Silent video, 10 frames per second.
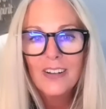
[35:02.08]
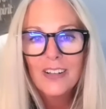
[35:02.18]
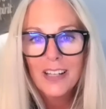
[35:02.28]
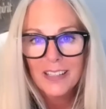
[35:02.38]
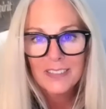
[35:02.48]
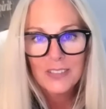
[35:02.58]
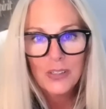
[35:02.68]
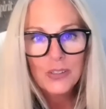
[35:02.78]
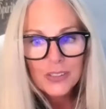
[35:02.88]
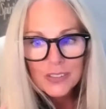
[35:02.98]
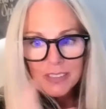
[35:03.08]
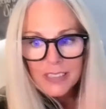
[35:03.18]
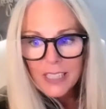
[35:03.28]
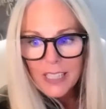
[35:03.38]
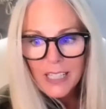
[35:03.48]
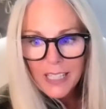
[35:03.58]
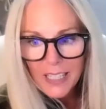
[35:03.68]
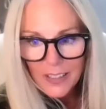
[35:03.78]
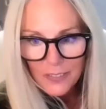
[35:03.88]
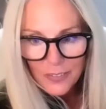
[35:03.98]
Okay, so you can see that I
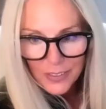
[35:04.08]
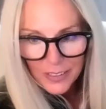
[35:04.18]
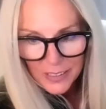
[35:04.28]
have